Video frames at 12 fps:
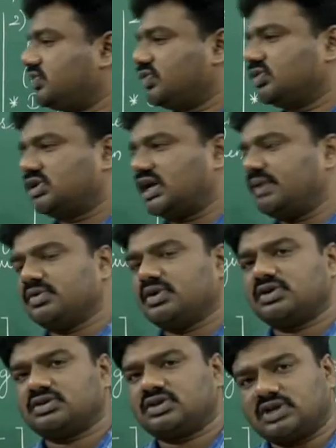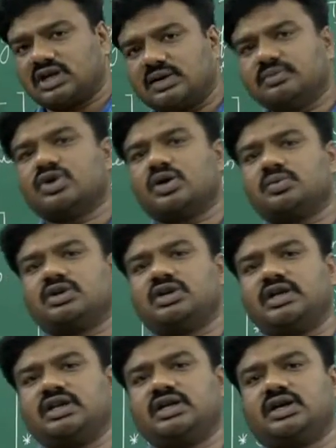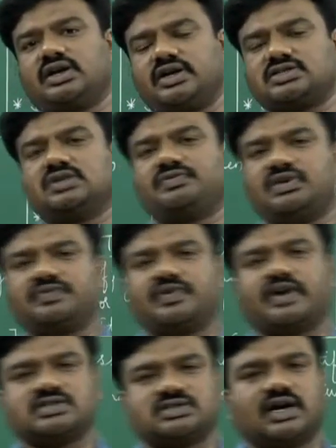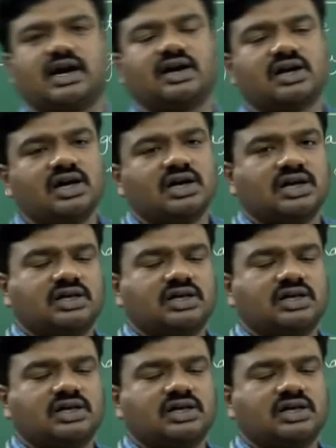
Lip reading: So the term non-linear itself defines that